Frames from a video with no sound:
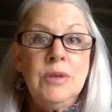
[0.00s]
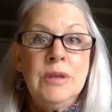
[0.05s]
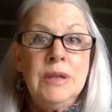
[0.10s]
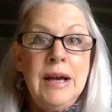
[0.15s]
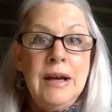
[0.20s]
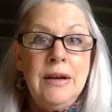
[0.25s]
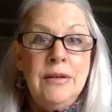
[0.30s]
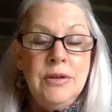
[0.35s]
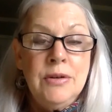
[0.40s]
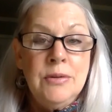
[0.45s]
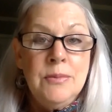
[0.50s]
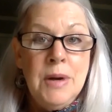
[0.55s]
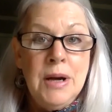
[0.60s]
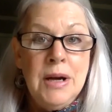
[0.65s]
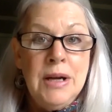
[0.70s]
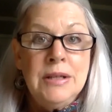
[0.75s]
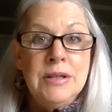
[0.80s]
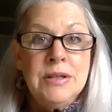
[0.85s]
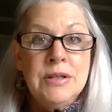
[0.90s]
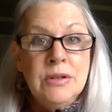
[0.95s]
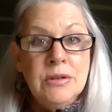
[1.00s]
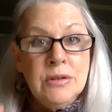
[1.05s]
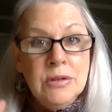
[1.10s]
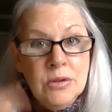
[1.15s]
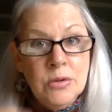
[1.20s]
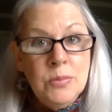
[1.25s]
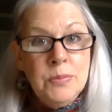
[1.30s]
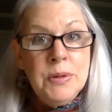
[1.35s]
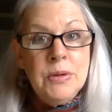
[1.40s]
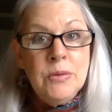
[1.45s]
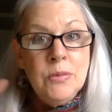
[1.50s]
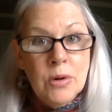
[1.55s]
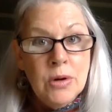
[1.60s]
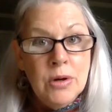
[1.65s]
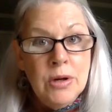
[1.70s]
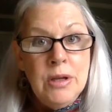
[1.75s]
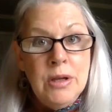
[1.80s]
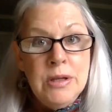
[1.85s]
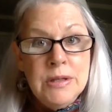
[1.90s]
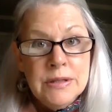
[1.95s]
allow your mind to loop in
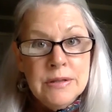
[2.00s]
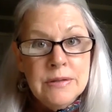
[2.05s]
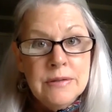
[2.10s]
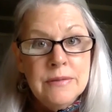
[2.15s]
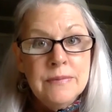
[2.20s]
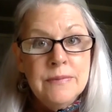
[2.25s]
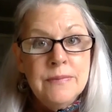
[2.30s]
worries,